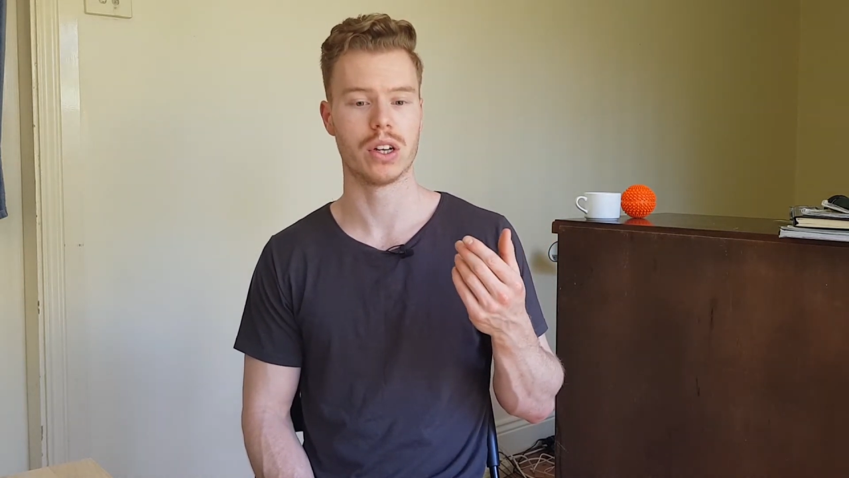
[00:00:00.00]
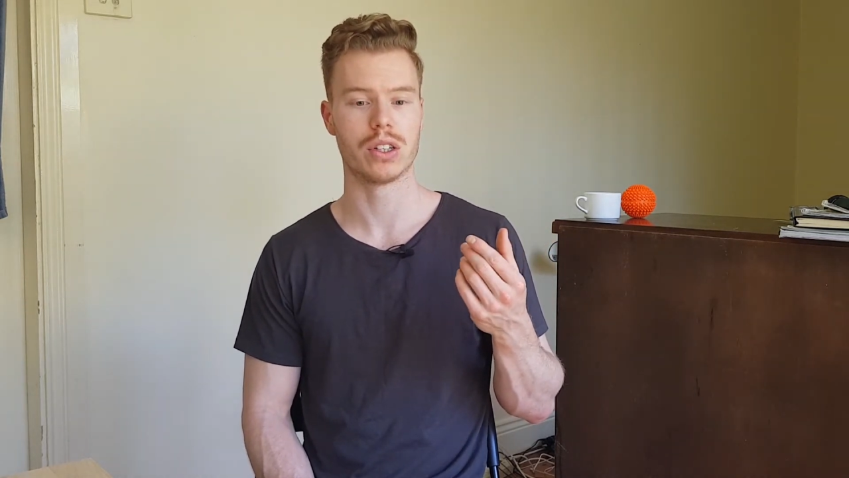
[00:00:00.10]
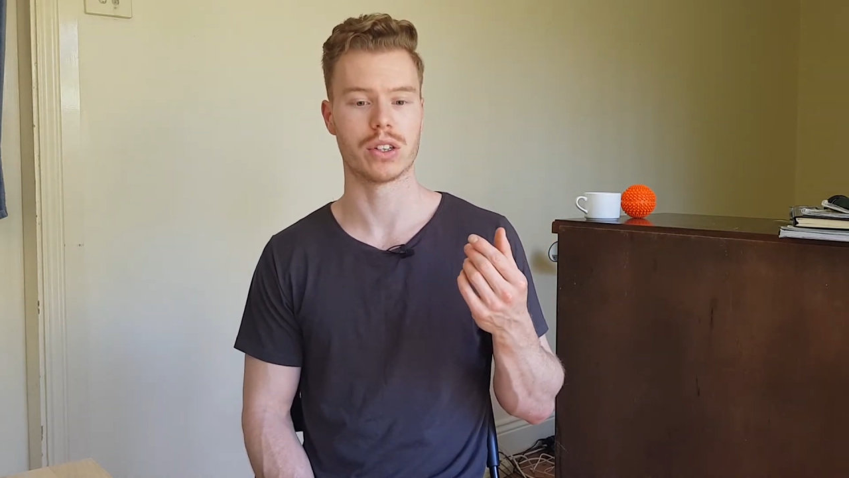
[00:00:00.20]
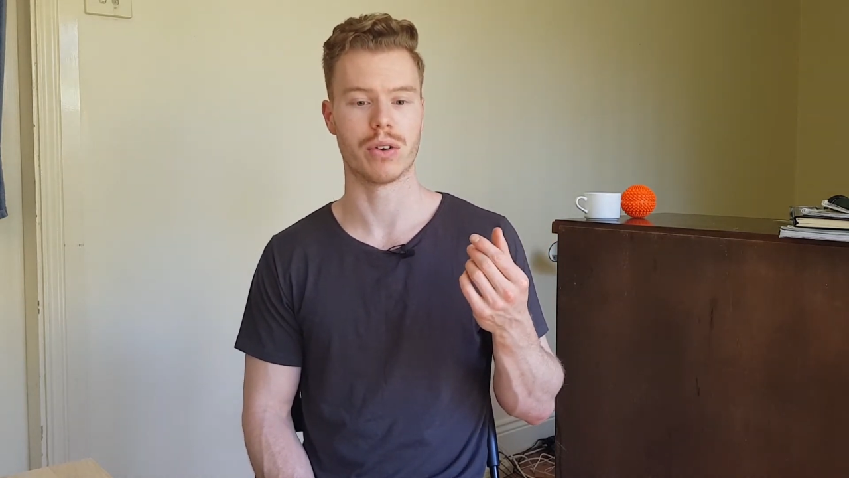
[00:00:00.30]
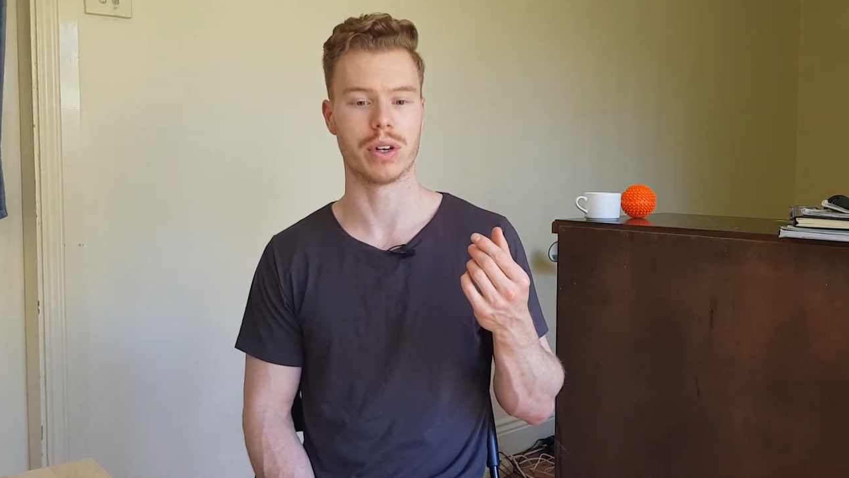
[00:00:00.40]

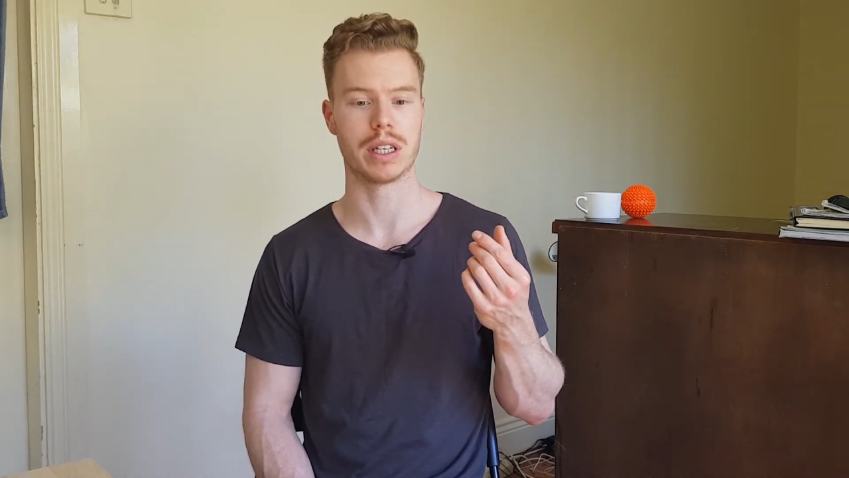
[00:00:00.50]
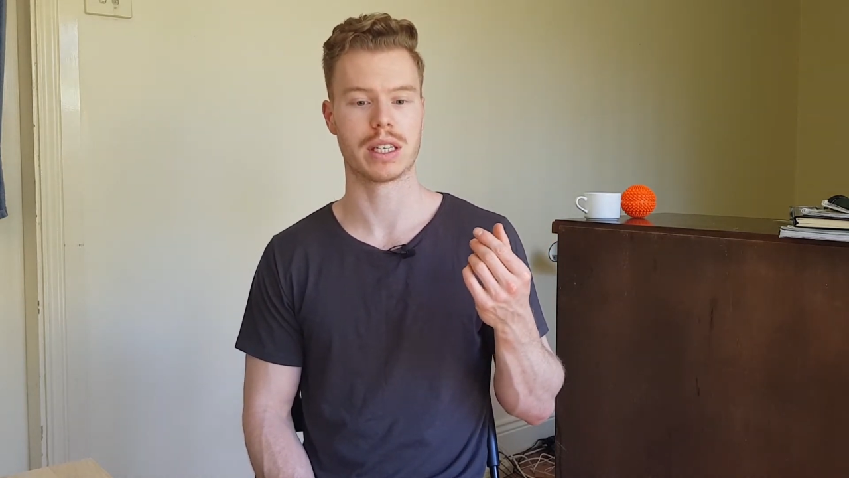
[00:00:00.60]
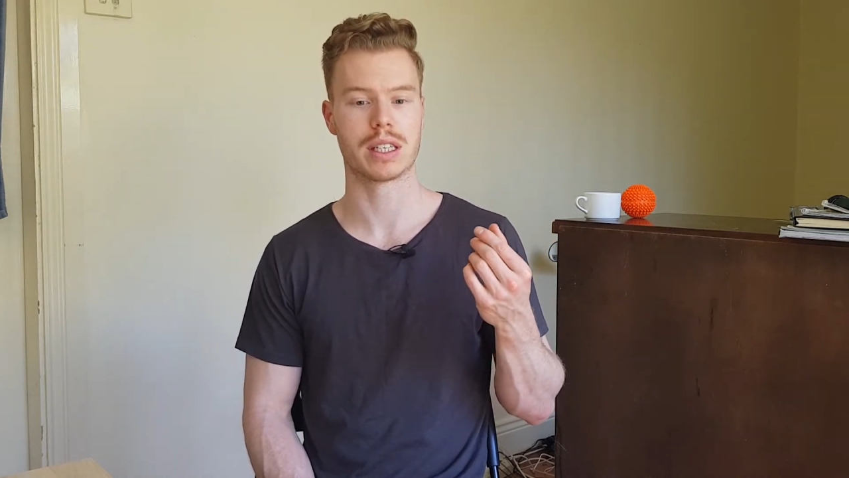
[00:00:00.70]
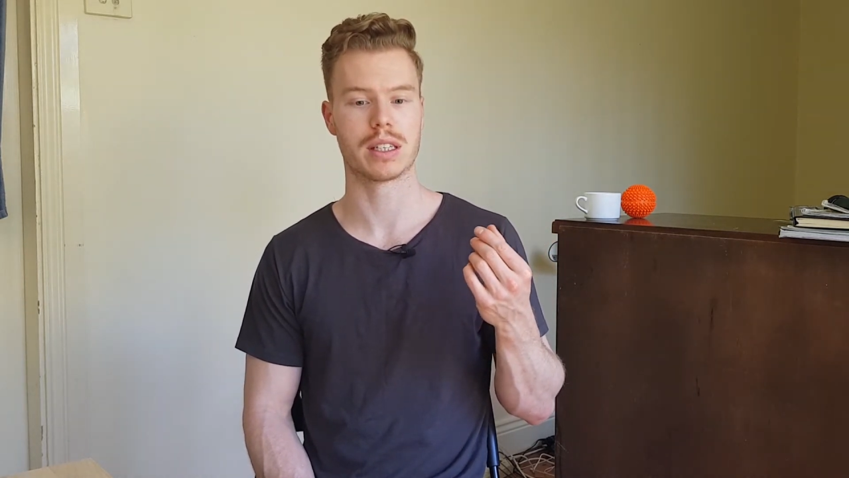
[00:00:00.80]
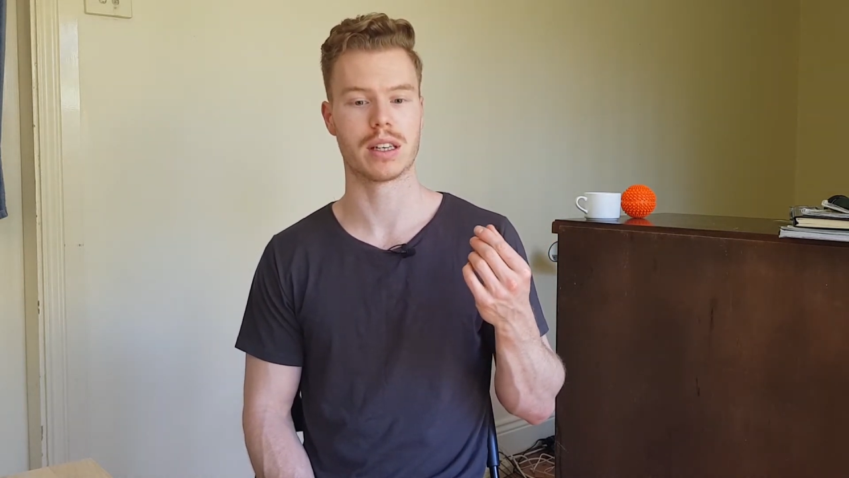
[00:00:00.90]
So
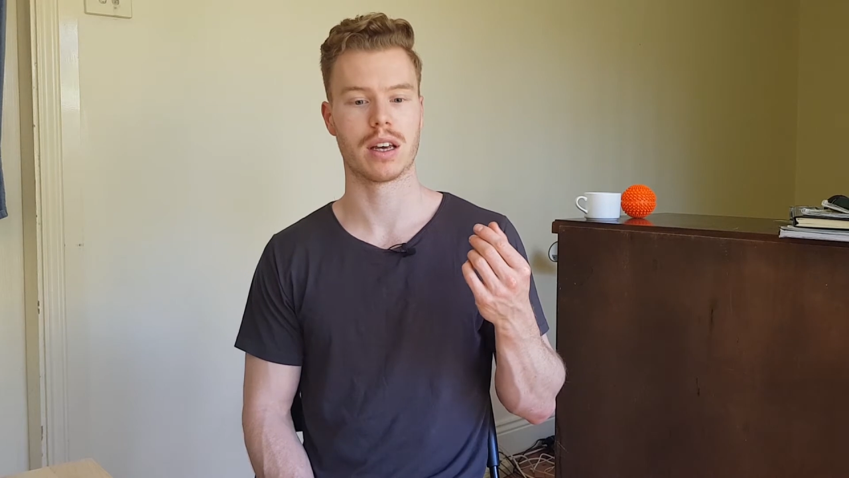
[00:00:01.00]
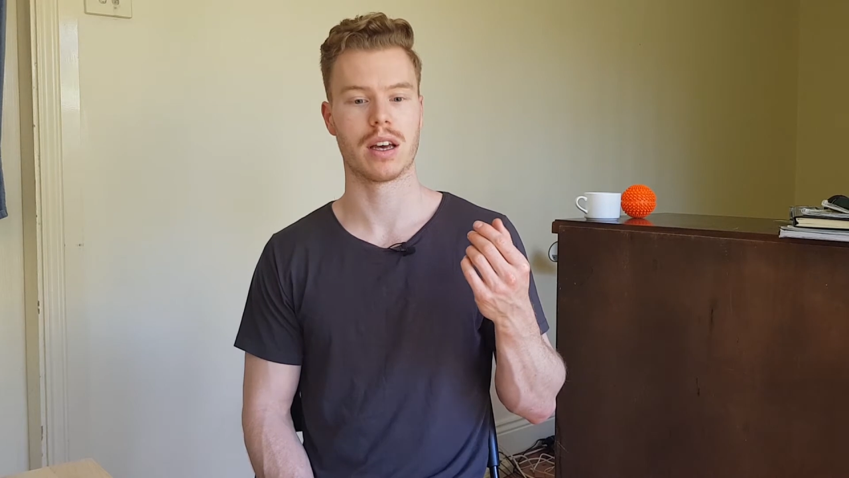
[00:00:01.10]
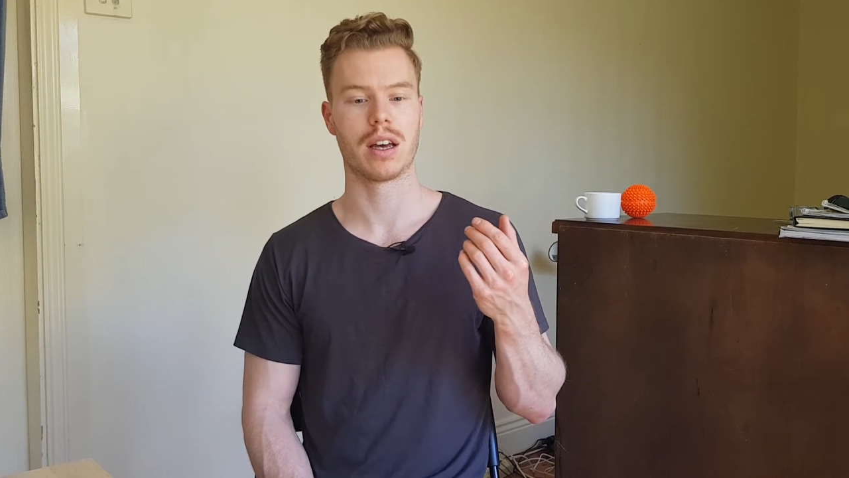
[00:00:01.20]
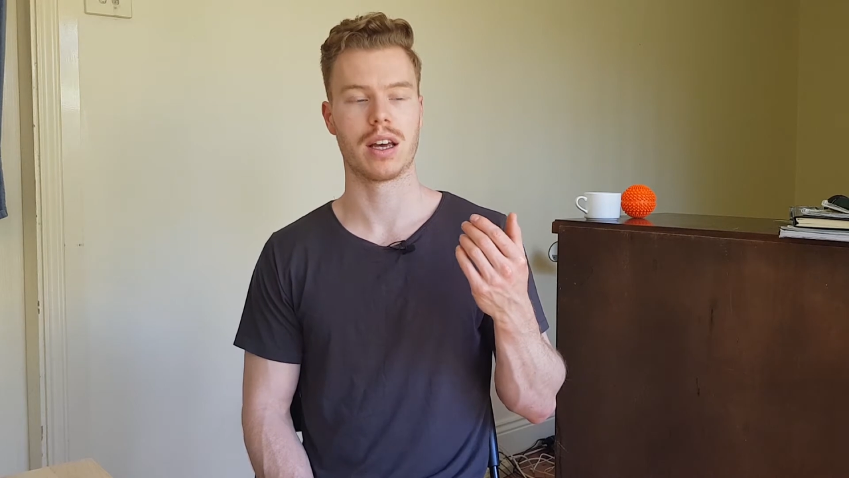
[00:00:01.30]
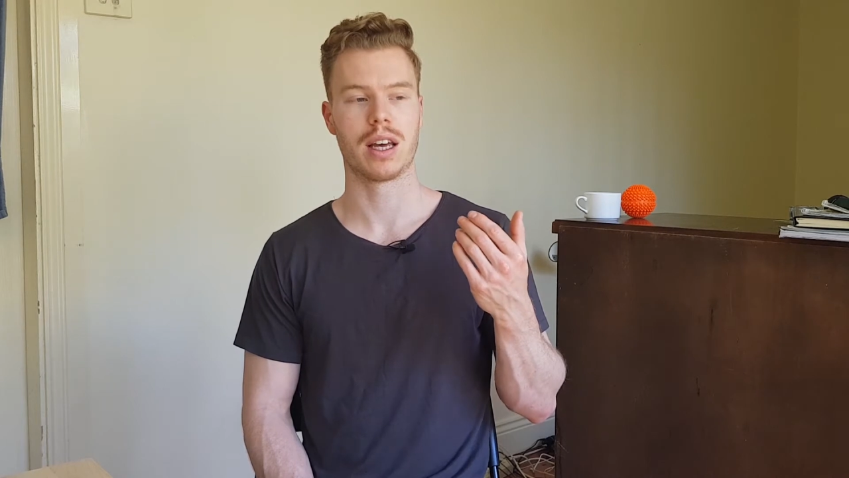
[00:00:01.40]

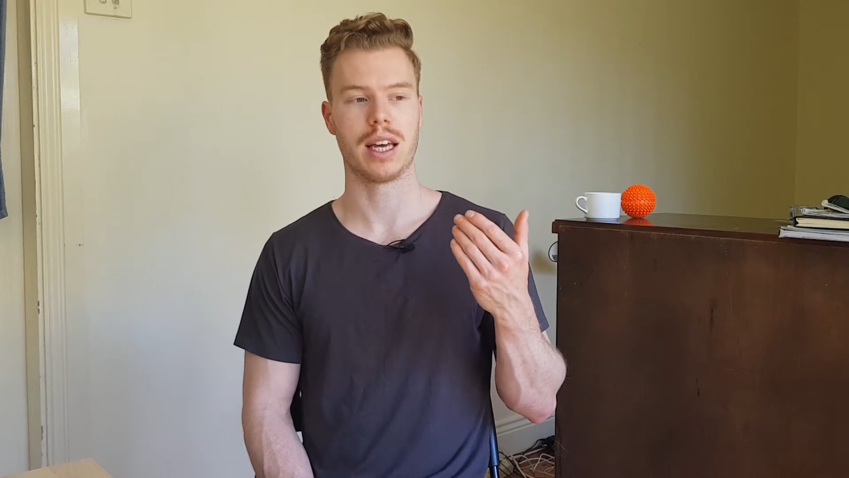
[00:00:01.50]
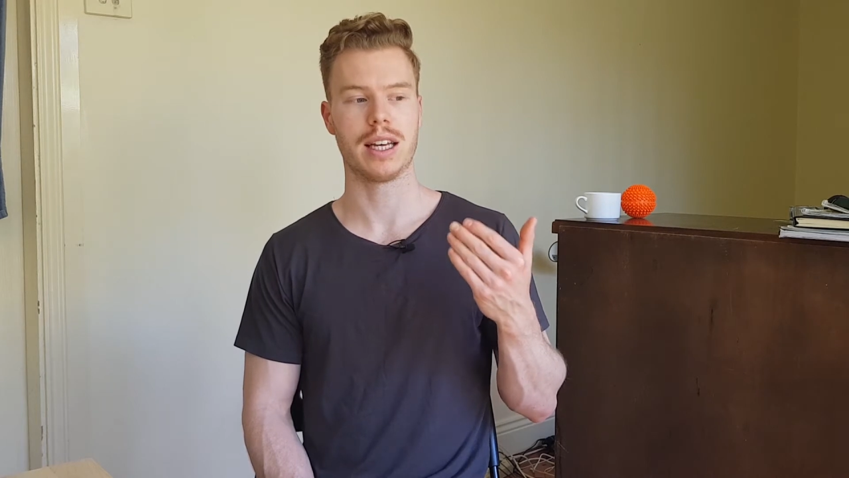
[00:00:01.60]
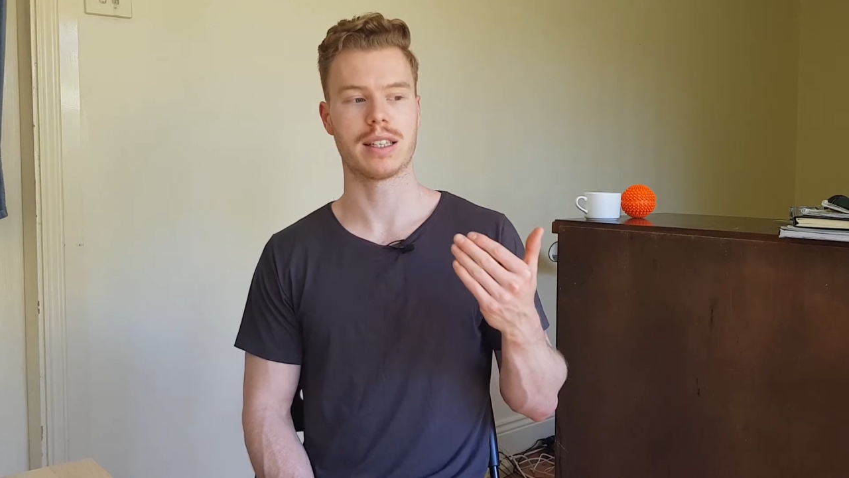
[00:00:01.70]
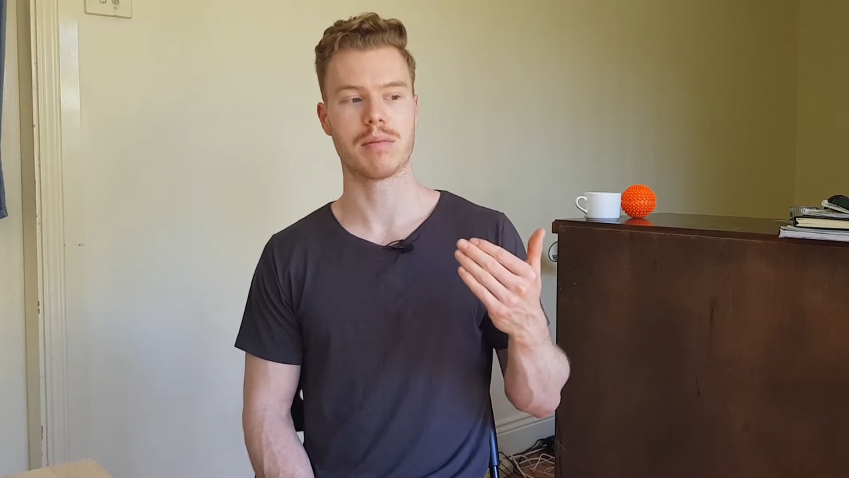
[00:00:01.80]
its